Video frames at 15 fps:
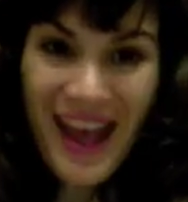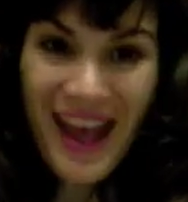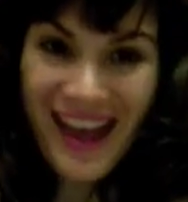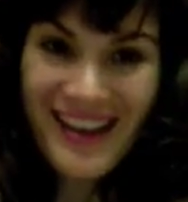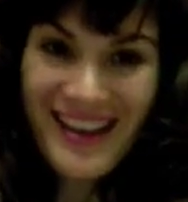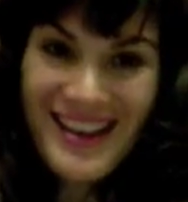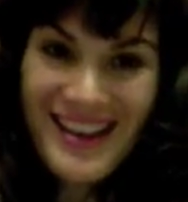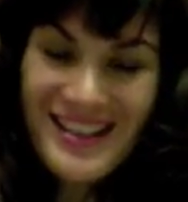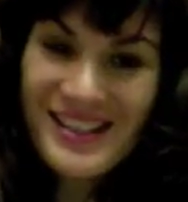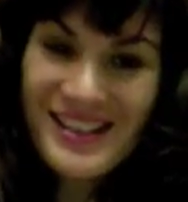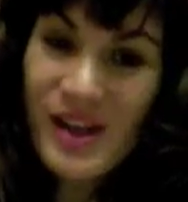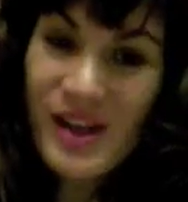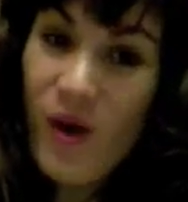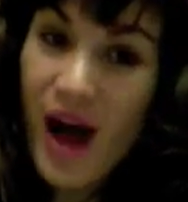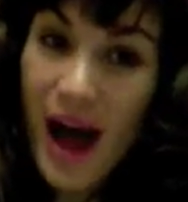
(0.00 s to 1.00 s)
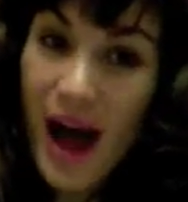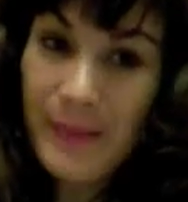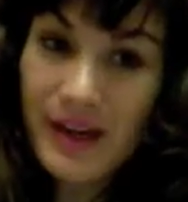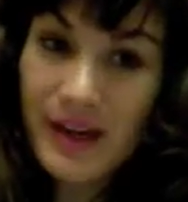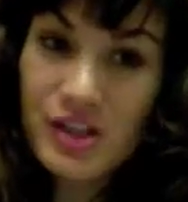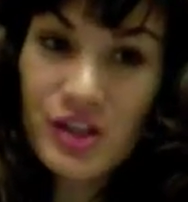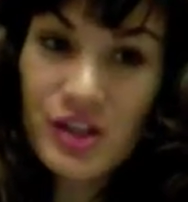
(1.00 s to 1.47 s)
Okay,
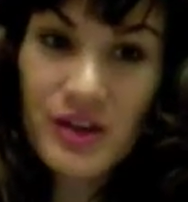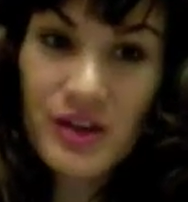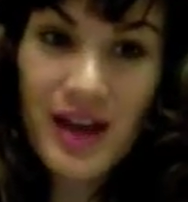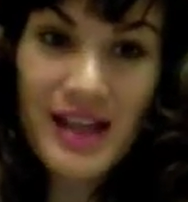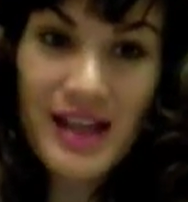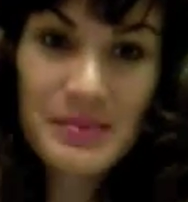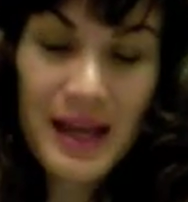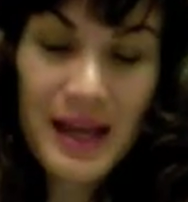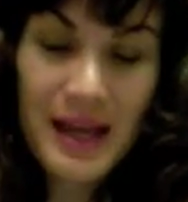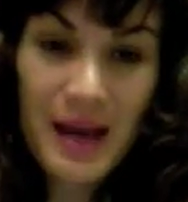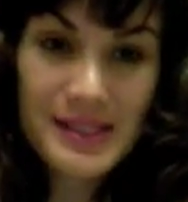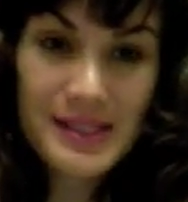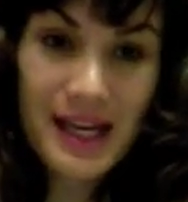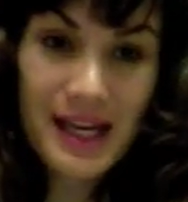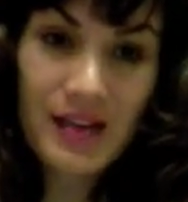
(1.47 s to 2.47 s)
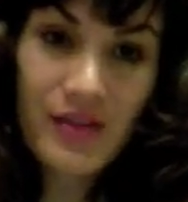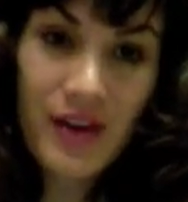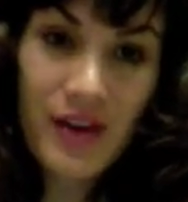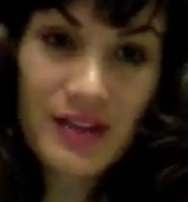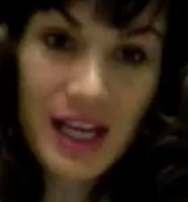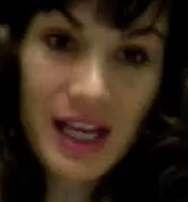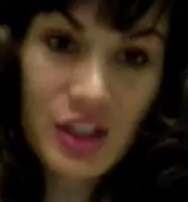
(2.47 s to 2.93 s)
so I'm going to show you guys my
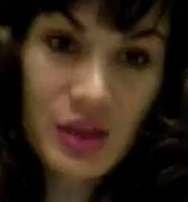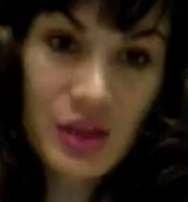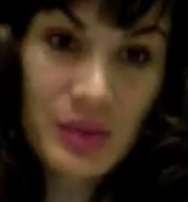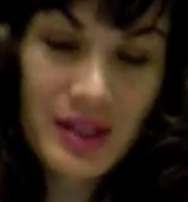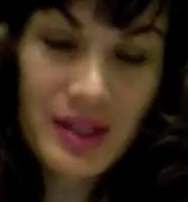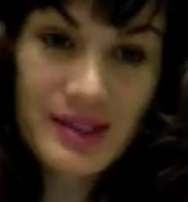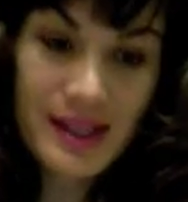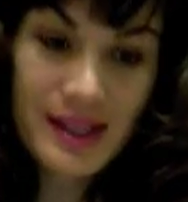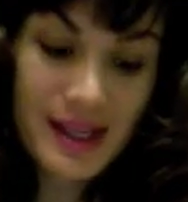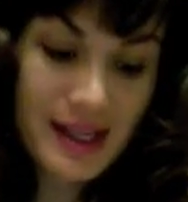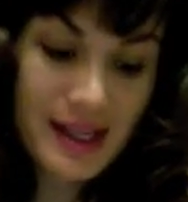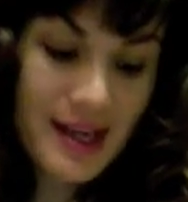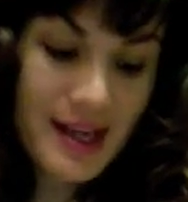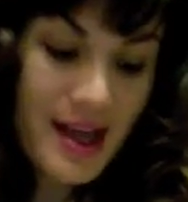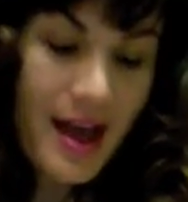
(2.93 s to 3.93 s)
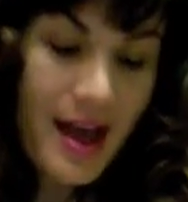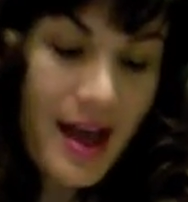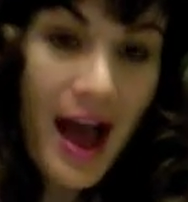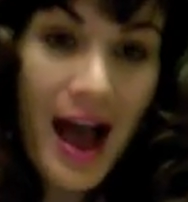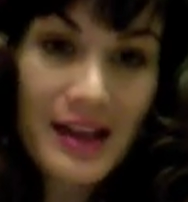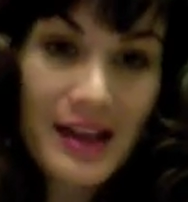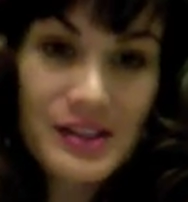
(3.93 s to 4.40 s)
updated foundation routine.
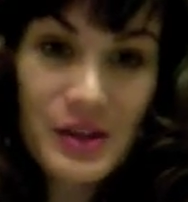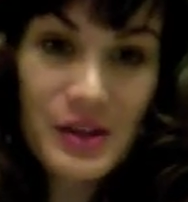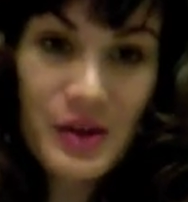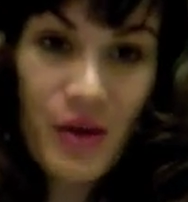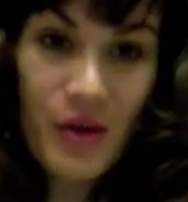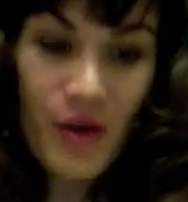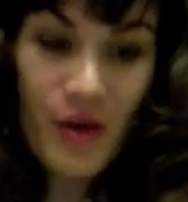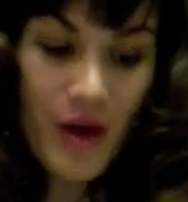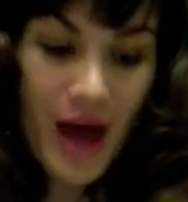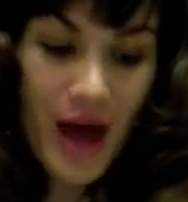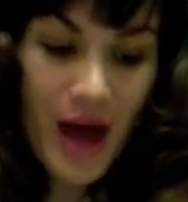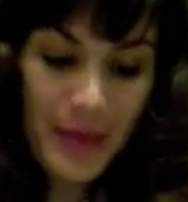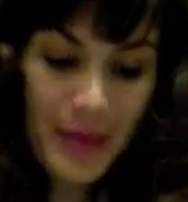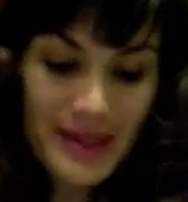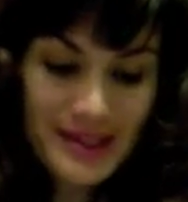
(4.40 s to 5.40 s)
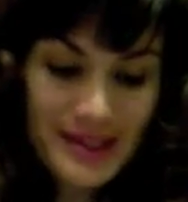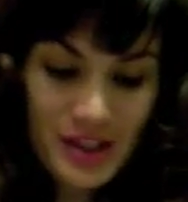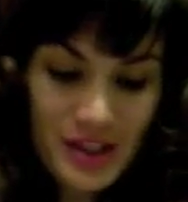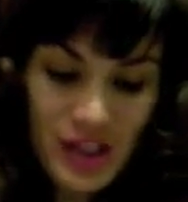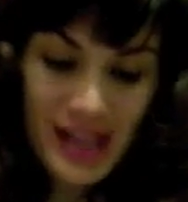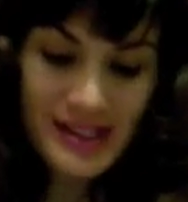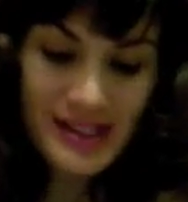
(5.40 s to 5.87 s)
As you know, I
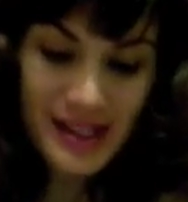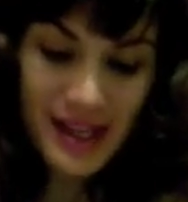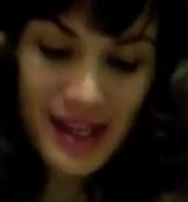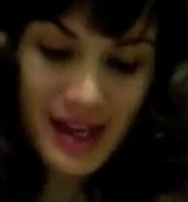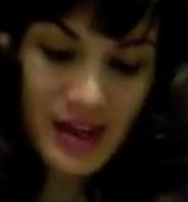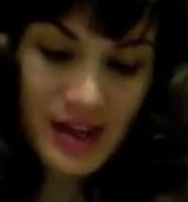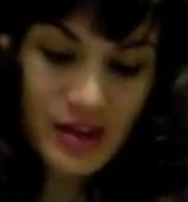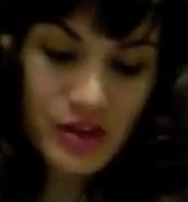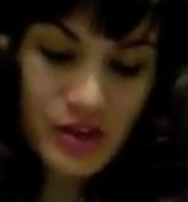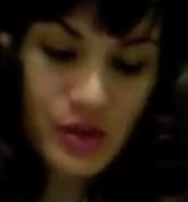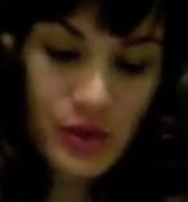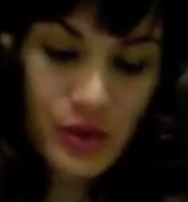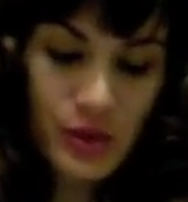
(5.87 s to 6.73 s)
was suggested